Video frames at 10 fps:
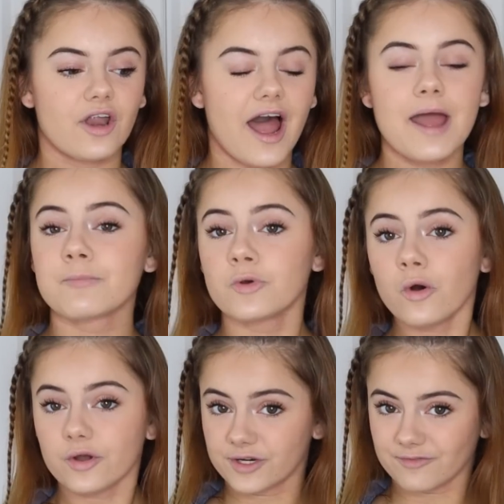I'm
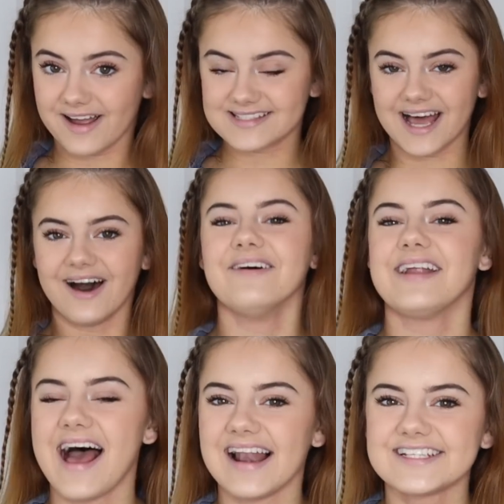not gonna write
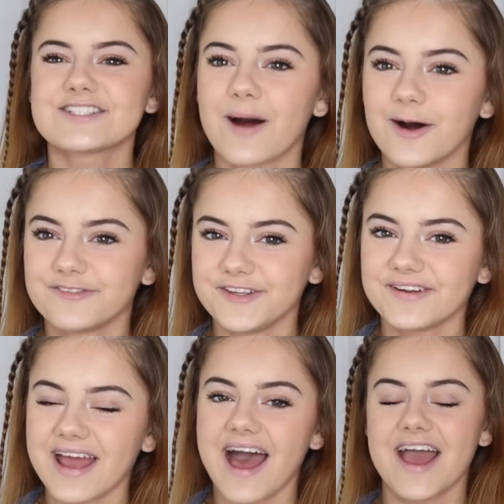down Ellie 12
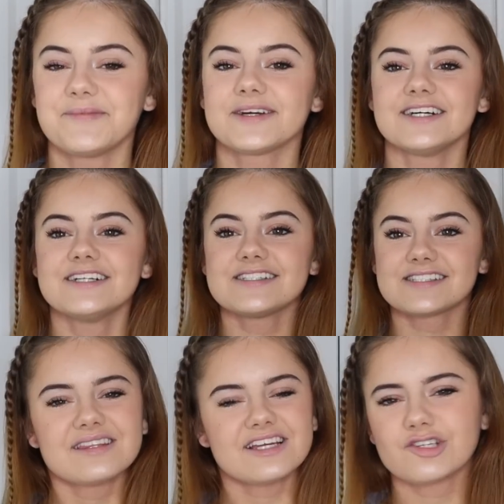UK
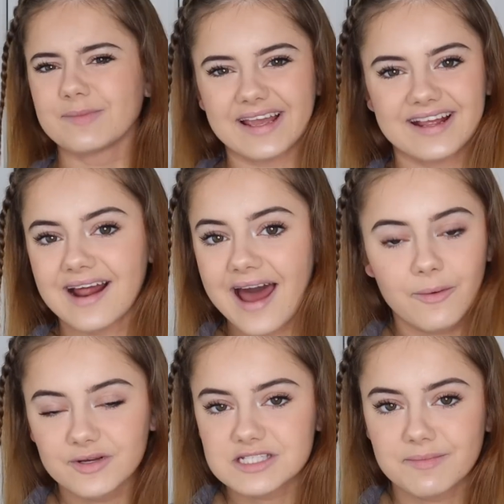because they took me like an
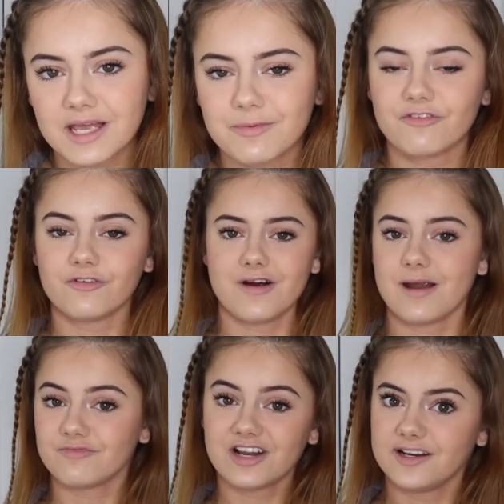hour to make before.
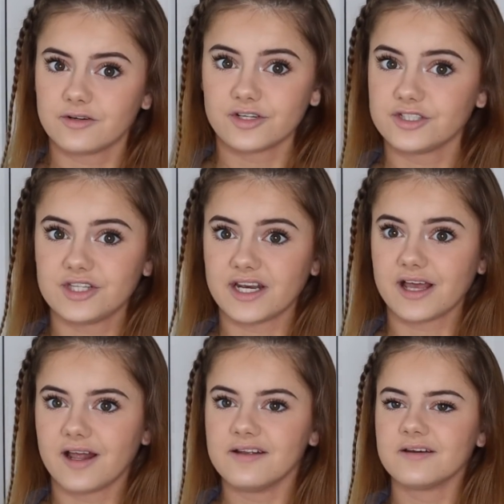I'm really not gonna do that
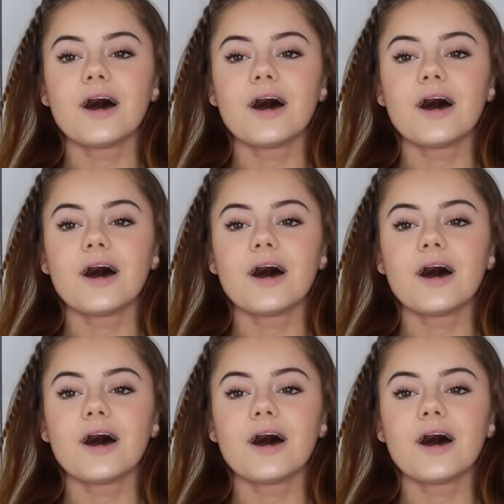again.